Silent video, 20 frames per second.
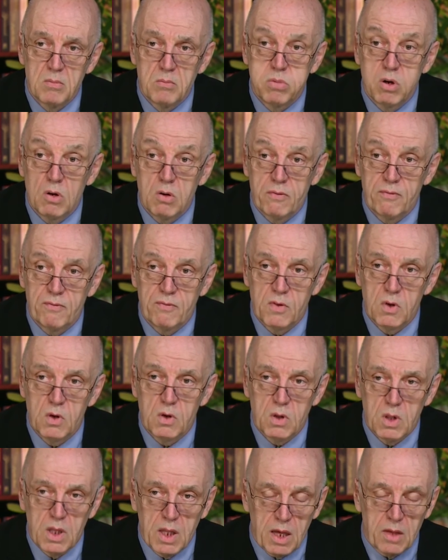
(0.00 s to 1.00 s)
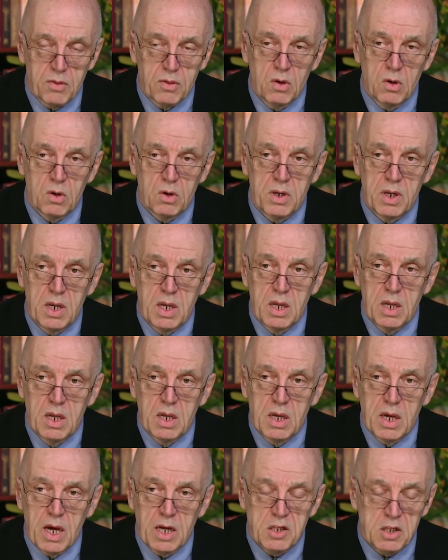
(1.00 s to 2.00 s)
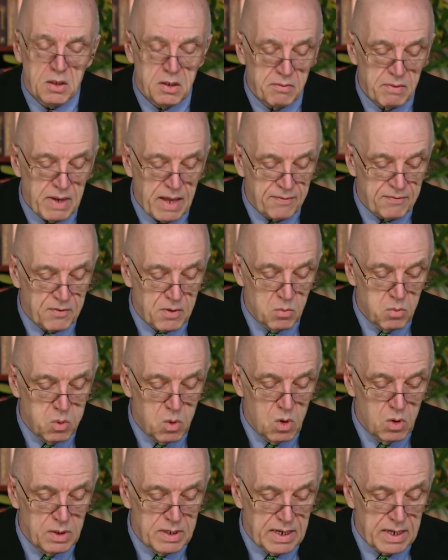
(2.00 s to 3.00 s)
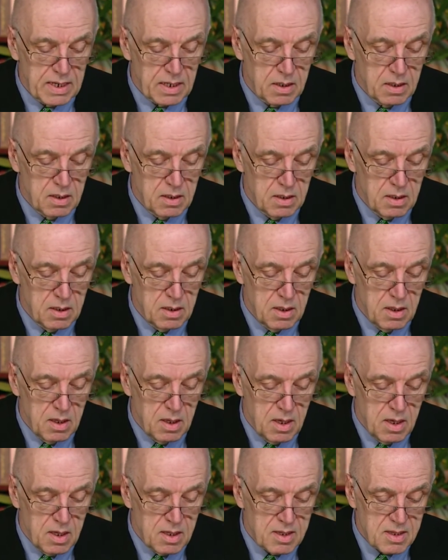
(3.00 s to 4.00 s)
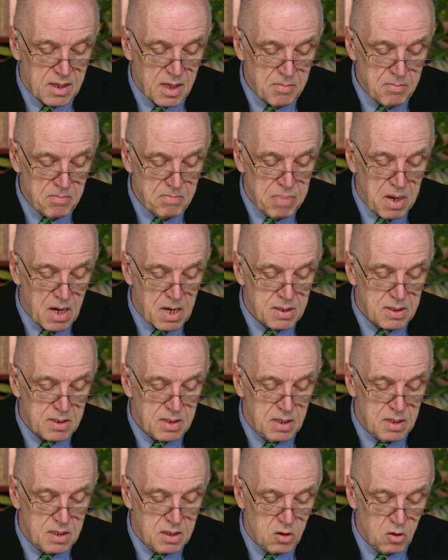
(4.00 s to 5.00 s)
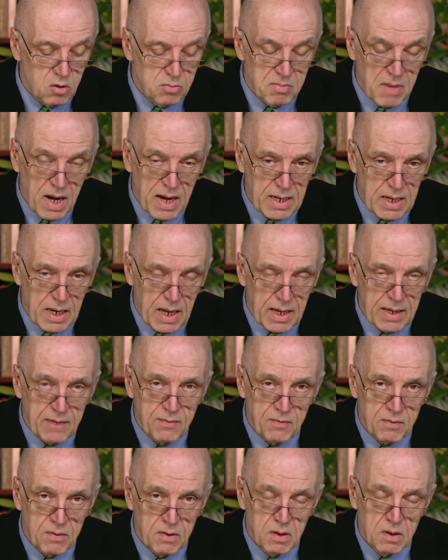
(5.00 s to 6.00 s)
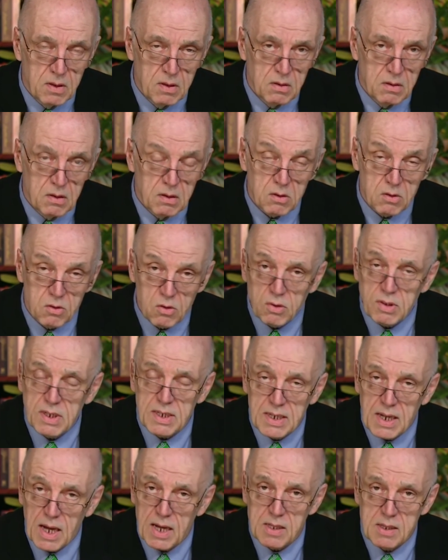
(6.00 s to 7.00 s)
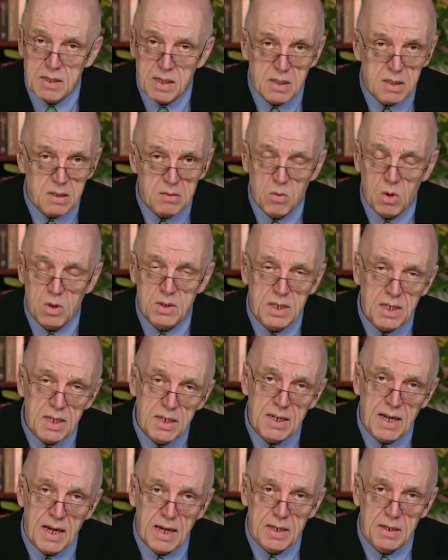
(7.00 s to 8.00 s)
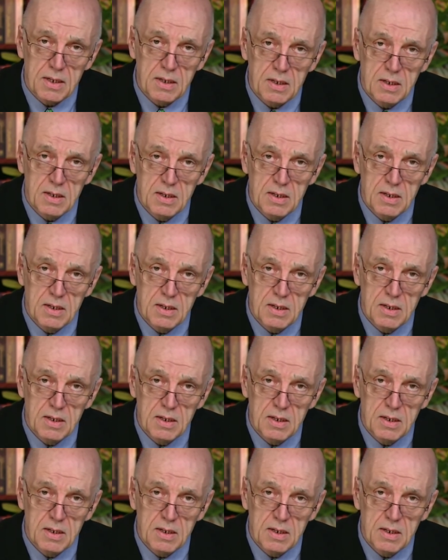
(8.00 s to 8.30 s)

Poor fool, I thought. I should have left a warning. Some bastard saw my life and thought it nicer than what he'd had.